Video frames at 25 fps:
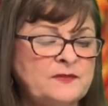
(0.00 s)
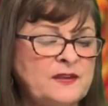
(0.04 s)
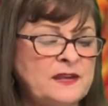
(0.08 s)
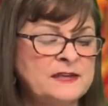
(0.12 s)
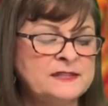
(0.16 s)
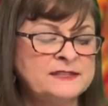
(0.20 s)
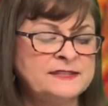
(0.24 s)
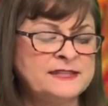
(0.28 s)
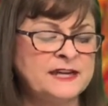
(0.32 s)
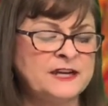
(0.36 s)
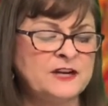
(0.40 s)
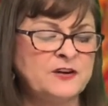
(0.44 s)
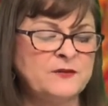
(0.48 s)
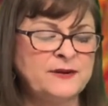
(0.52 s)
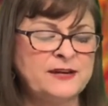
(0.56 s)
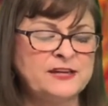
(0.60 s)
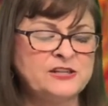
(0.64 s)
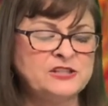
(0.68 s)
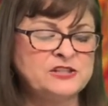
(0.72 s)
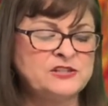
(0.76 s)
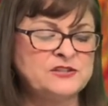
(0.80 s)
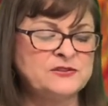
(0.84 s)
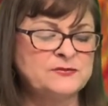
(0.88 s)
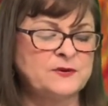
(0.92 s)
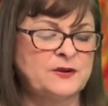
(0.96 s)

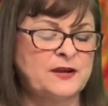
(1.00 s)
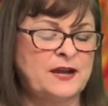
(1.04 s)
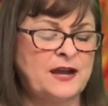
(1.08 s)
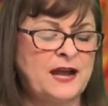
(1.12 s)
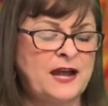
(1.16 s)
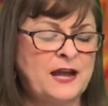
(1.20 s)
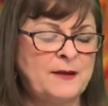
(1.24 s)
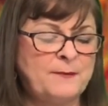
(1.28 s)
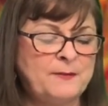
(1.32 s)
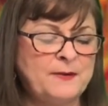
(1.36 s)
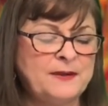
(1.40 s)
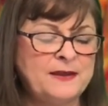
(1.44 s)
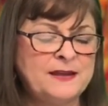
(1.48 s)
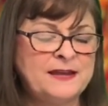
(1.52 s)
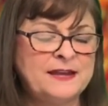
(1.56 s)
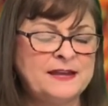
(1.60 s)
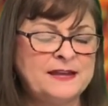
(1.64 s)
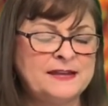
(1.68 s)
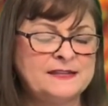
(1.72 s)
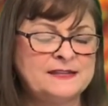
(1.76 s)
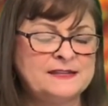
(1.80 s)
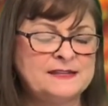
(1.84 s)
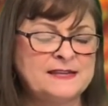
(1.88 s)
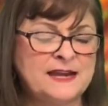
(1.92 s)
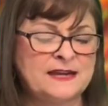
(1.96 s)
Decorations were up
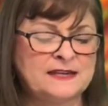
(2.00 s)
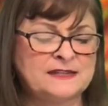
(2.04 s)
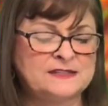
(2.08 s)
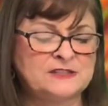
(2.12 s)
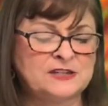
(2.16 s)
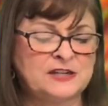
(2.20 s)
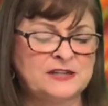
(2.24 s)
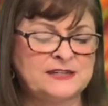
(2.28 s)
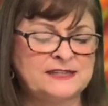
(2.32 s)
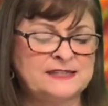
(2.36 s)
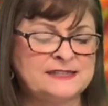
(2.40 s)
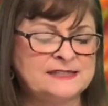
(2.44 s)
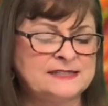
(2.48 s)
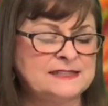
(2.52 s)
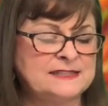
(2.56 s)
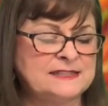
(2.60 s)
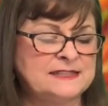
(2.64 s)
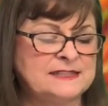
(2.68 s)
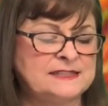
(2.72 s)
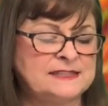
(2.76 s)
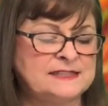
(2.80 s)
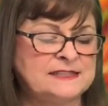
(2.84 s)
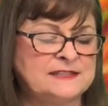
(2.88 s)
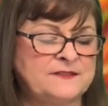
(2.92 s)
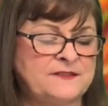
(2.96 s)
next on his
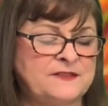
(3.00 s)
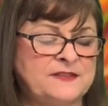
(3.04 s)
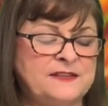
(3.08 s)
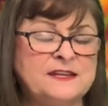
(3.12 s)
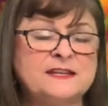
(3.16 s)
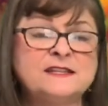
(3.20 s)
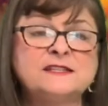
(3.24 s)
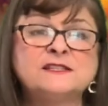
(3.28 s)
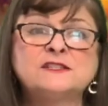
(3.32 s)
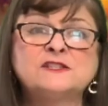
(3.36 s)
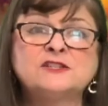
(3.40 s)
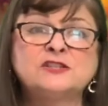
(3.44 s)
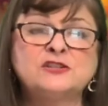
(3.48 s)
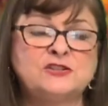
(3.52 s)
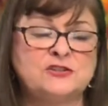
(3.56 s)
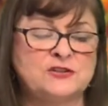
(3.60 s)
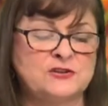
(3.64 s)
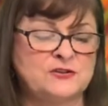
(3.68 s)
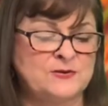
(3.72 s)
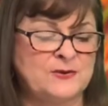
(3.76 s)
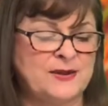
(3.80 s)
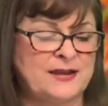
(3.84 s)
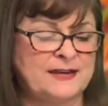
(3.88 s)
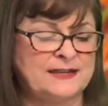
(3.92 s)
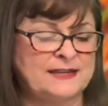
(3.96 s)
list of things to
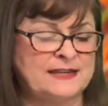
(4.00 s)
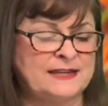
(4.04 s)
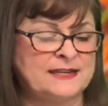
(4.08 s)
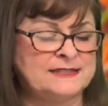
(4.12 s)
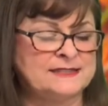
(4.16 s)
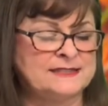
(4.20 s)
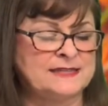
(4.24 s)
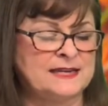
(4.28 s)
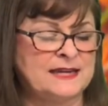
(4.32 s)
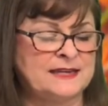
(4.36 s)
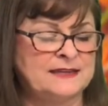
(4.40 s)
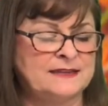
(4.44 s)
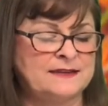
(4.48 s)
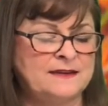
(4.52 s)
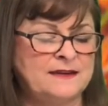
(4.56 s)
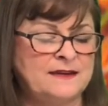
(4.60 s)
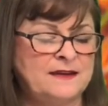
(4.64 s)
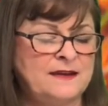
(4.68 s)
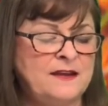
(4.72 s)
do and get done.